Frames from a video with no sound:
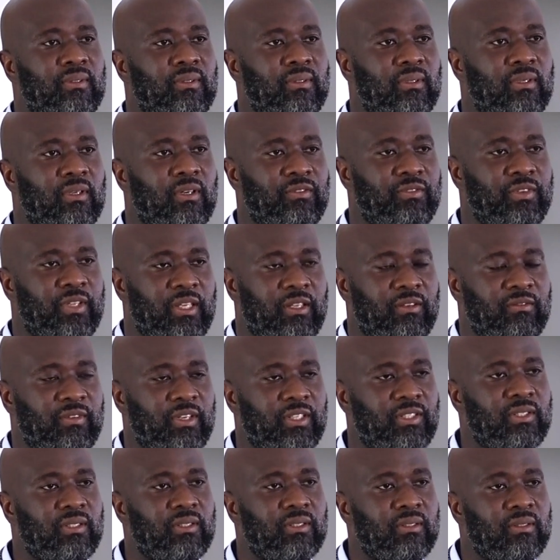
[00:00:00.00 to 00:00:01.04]
of the
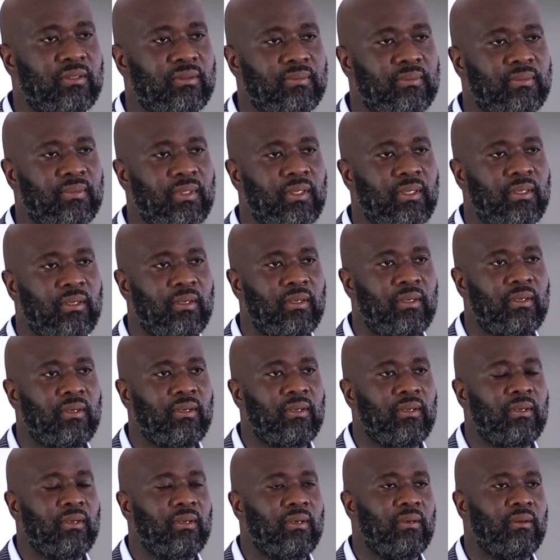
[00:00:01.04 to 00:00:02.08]
investor
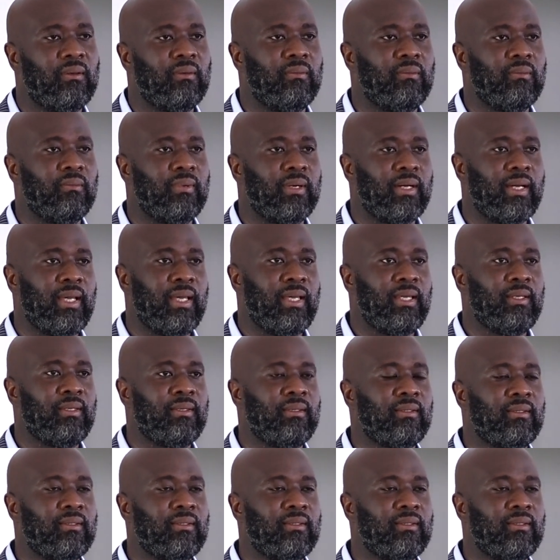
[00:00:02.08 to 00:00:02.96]
by